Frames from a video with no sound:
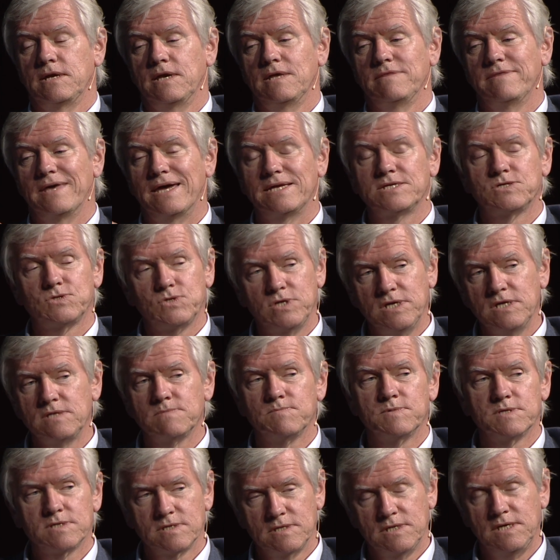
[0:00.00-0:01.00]
that
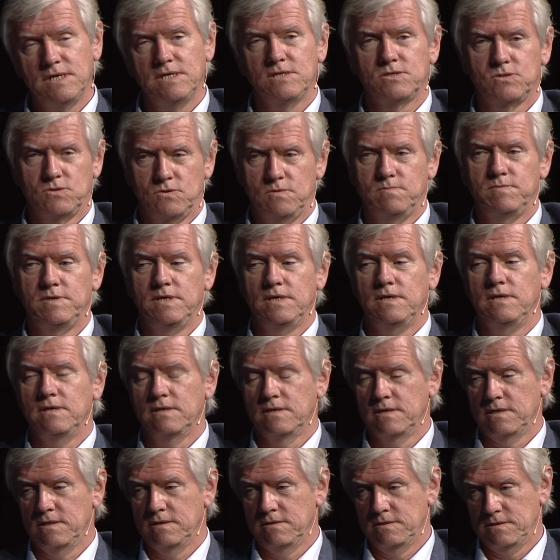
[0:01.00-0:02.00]
treatment need to be
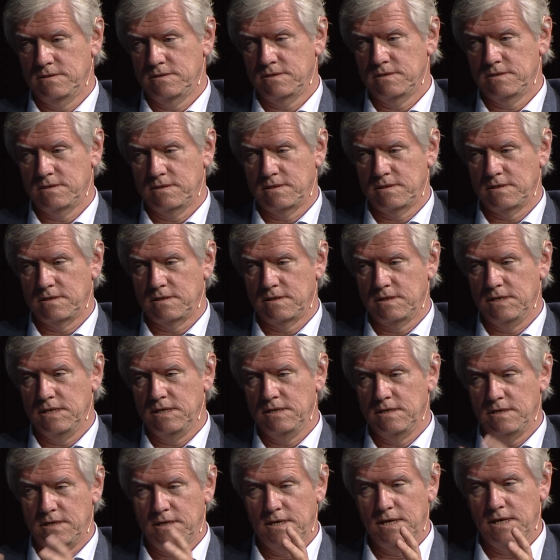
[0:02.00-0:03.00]

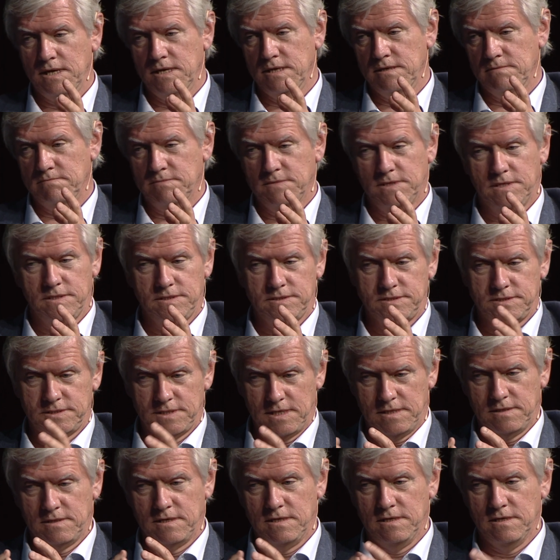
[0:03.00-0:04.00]
in a
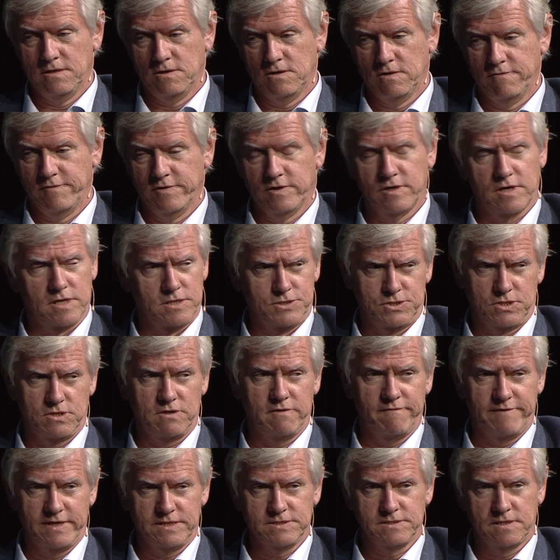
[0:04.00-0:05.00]
setting of a culture
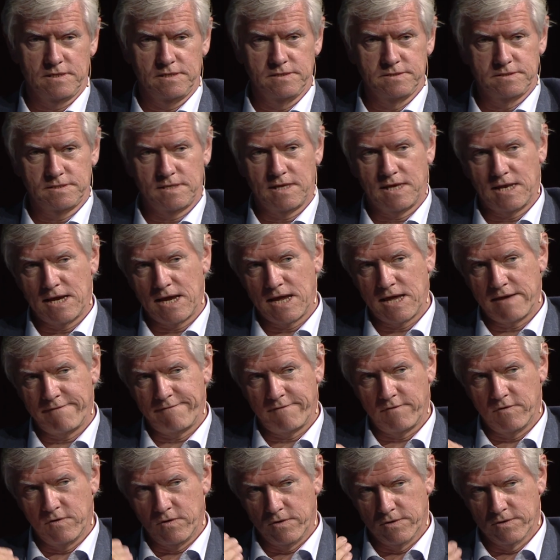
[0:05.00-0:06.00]
of excellence that have
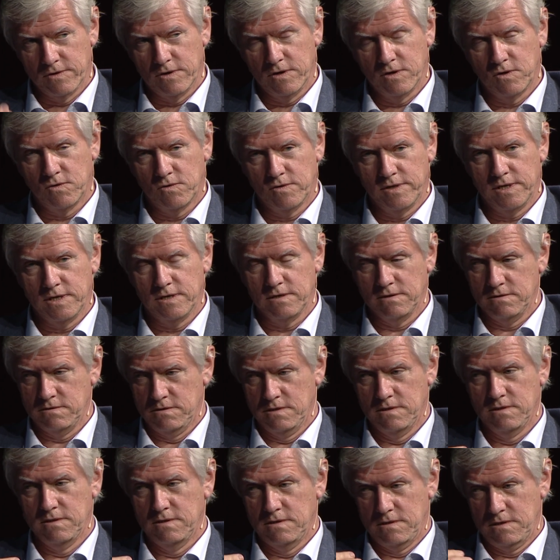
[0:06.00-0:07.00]
ongoing
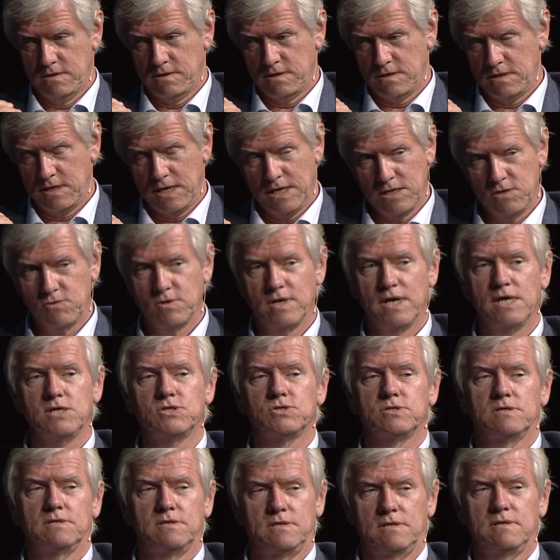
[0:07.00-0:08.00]

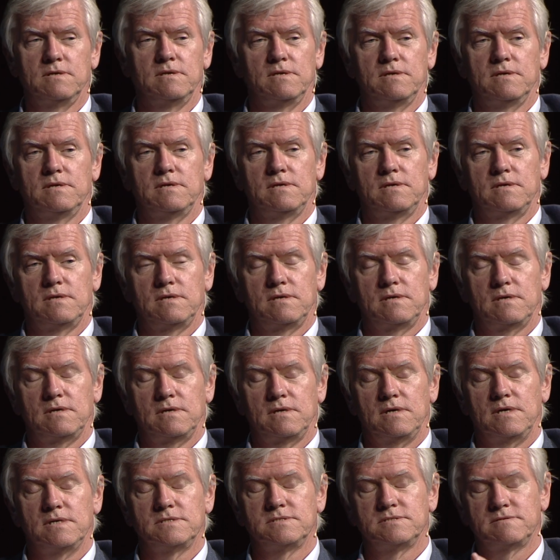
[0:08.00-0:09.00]
education.
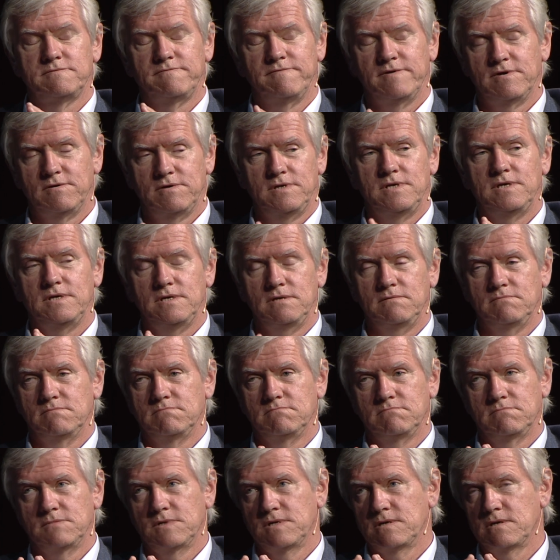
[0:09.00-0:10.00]
It's very
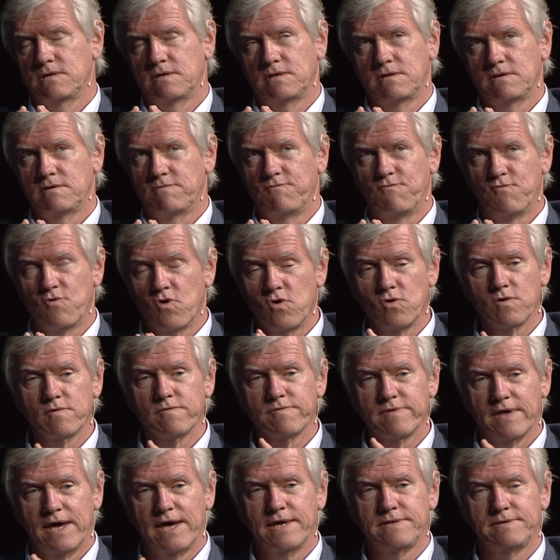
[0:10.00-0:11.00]
wrong
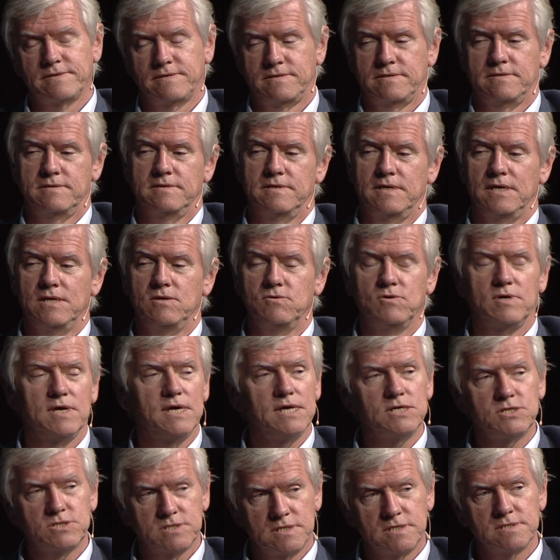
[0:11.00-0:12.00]
that
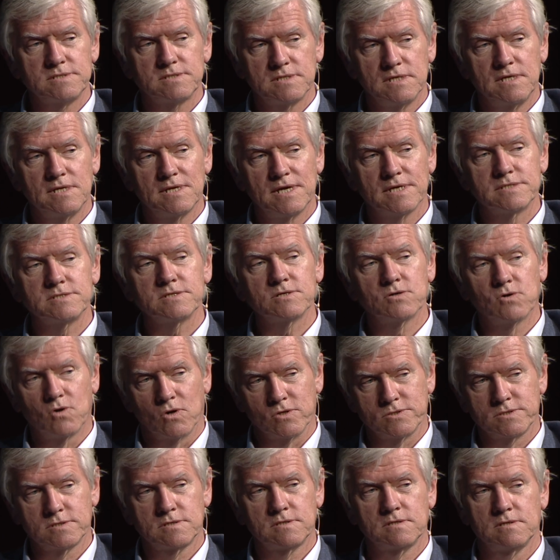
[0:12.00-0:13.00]
education is seen as a
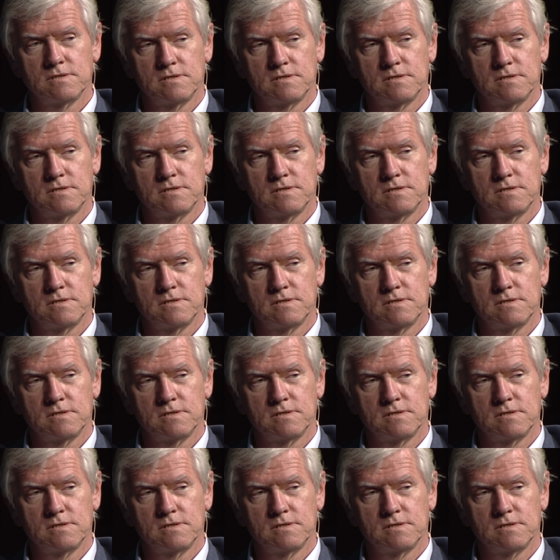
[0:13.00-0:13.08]
cost,